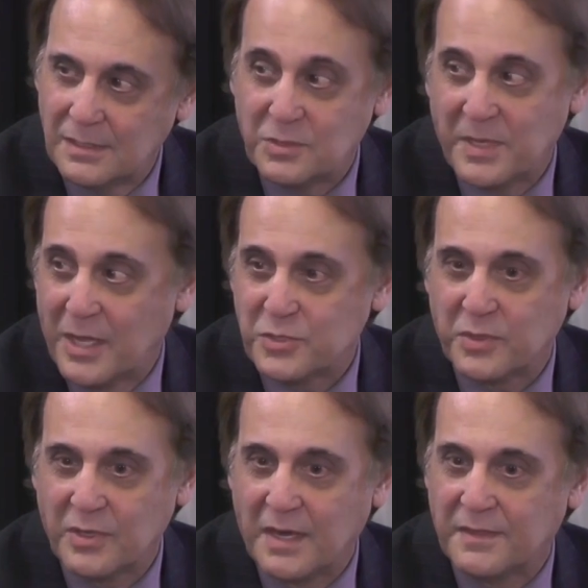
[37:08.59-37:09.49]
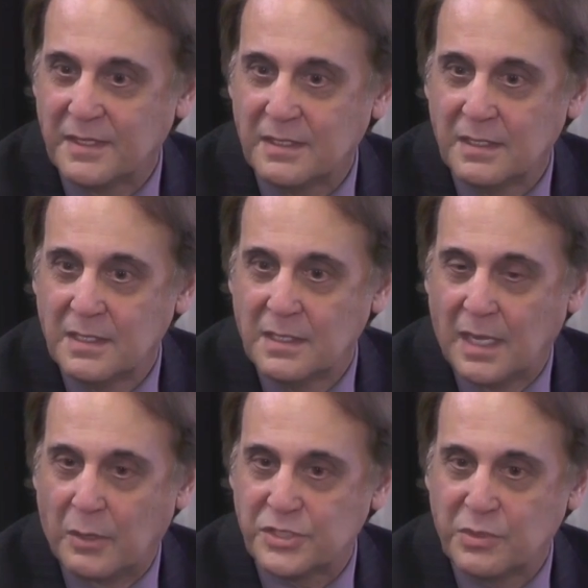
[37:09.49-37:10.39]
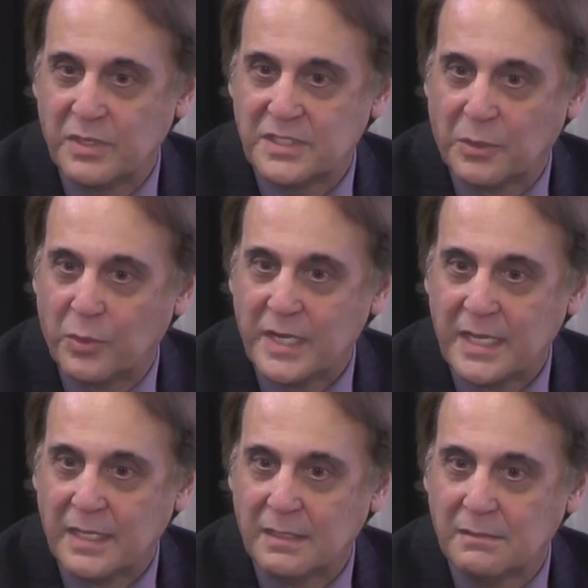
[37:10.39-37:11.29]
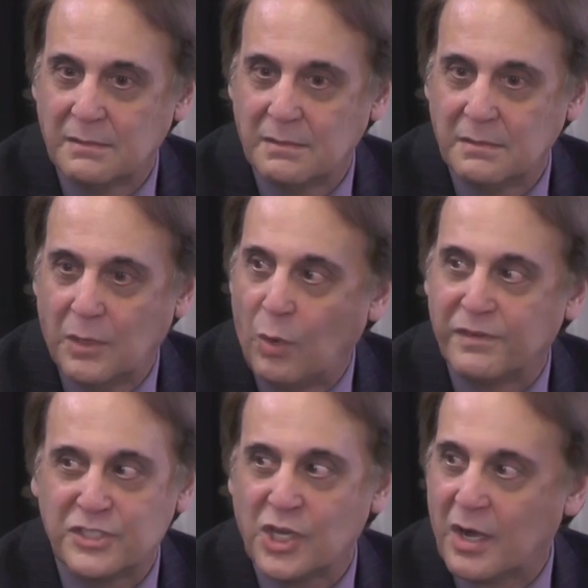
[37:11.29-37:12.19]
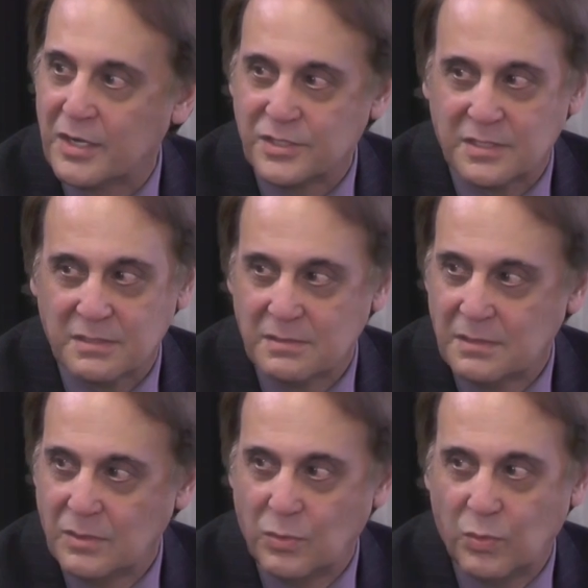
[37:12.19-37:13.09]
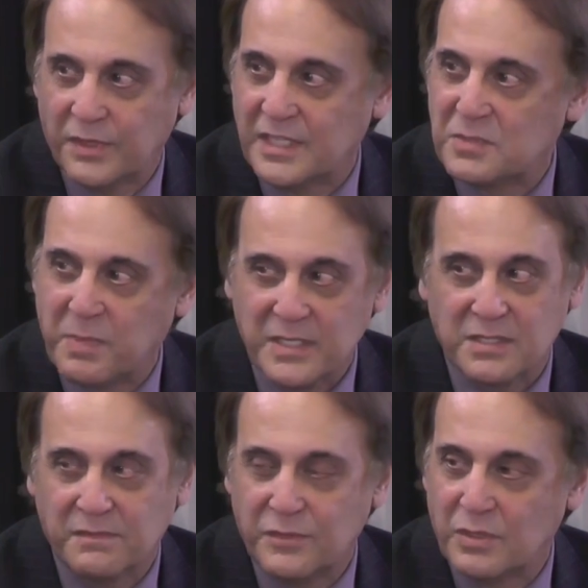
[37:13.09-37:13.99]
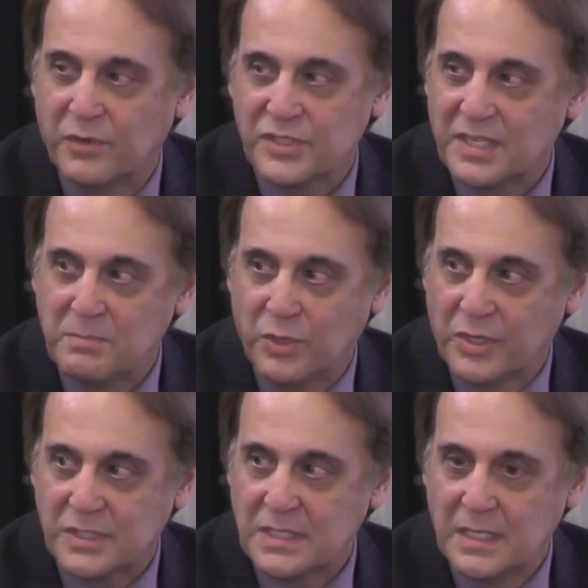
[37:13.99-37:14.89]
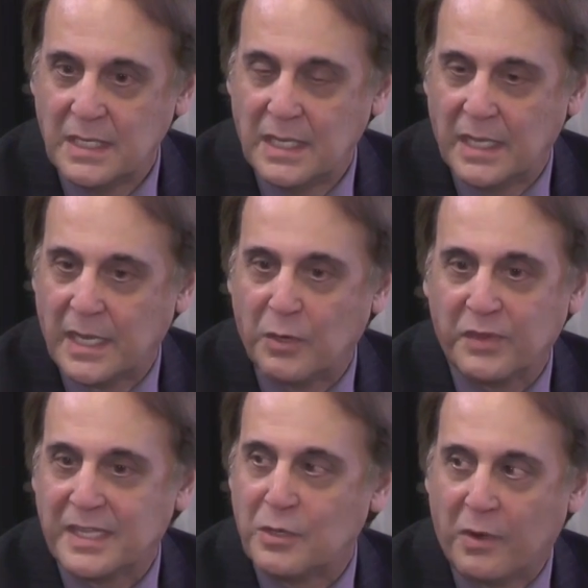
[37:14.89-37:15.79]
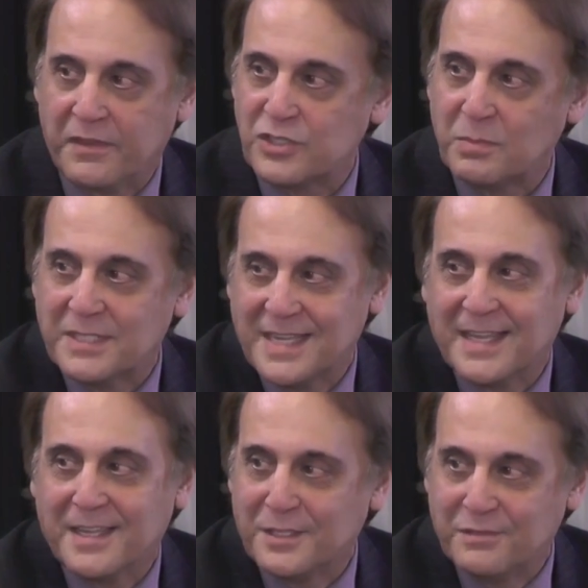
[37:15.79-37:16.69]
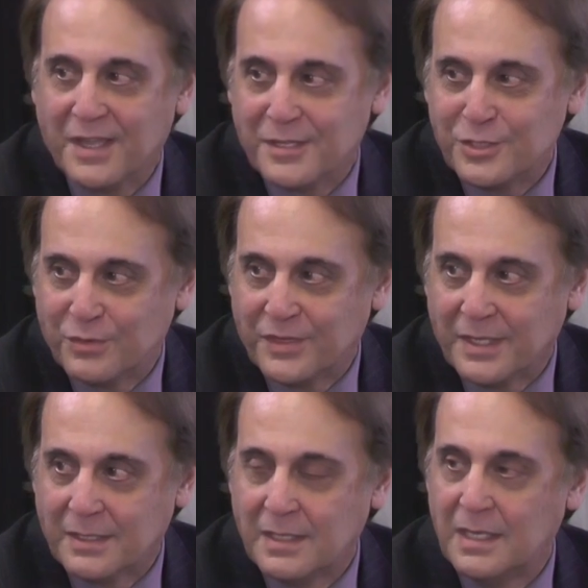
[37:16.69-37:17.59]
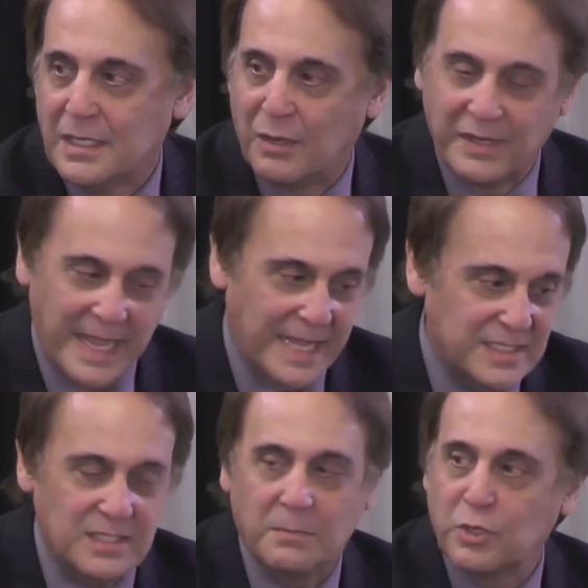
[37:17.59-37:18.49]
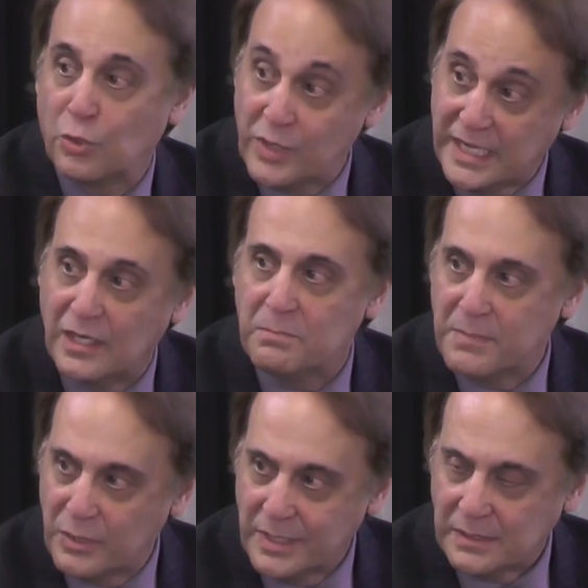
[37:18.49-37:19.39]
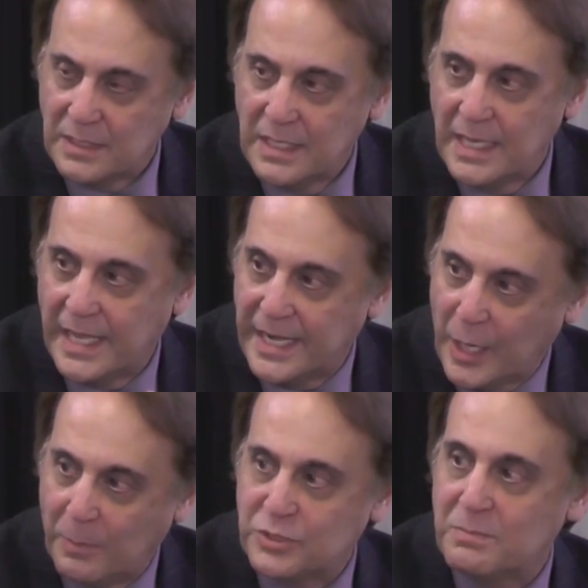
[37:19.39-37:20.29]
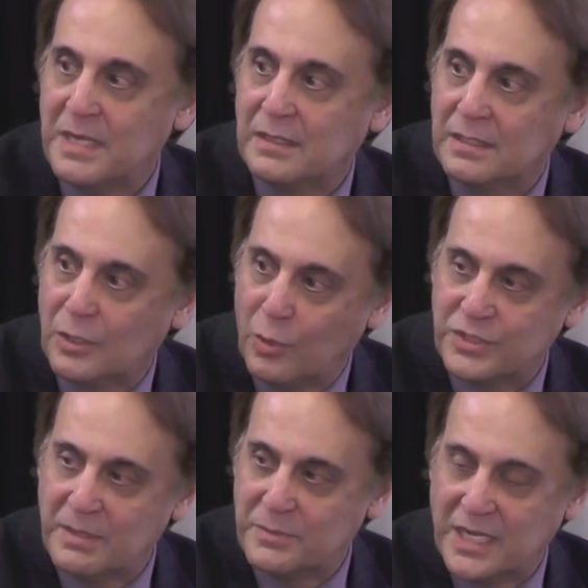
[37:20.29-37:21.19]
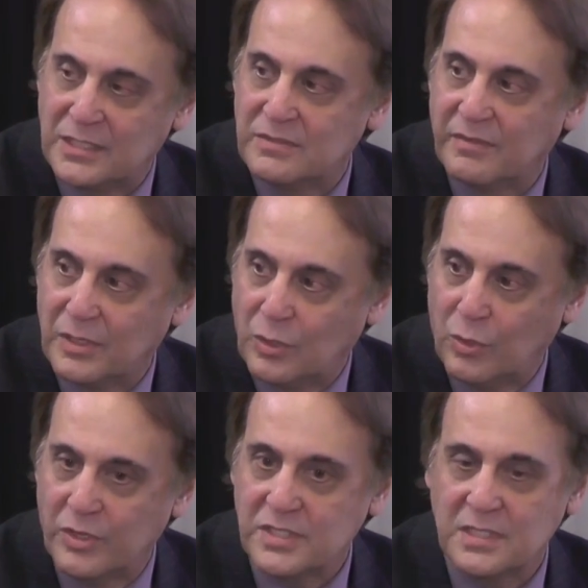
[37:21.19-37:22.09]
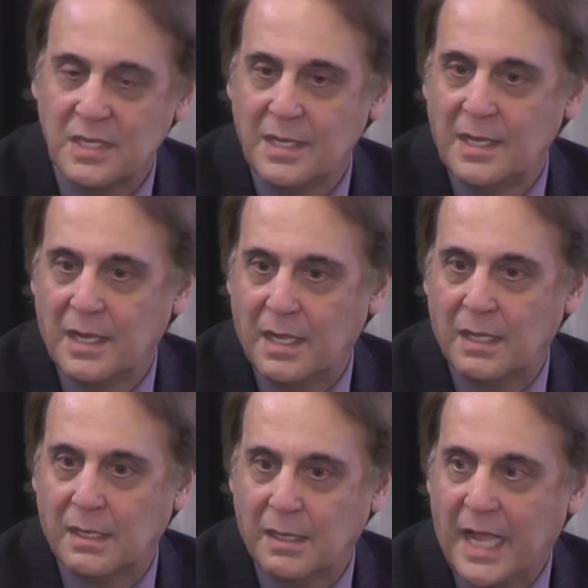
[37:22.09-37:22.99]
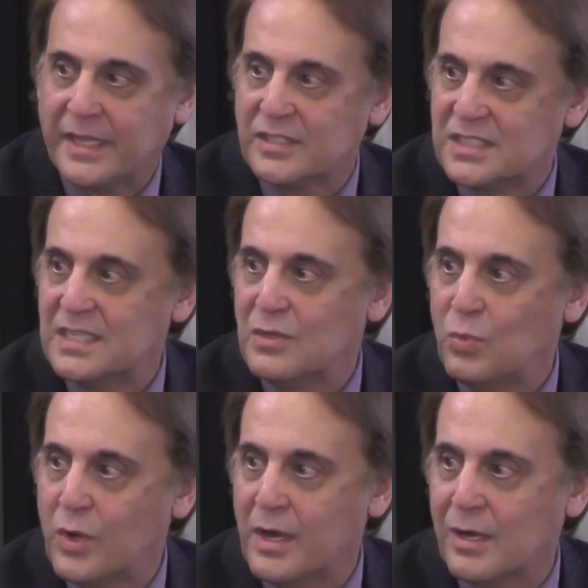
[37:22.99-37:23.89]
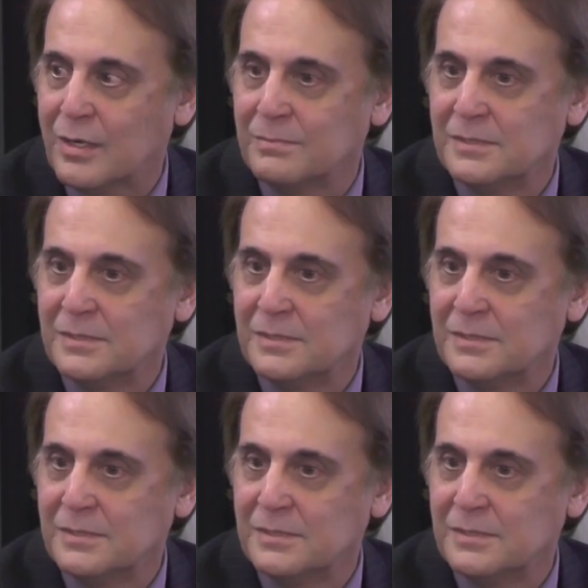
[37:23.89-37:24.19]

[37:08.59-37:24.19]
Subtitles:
To be honest with you, I think our students are already overcharged with expensive university books, and I don't think an author should be taking advantage of that. Now, if it had some curriculum merit and it helped to meet the goals and objectives of the course, I could see where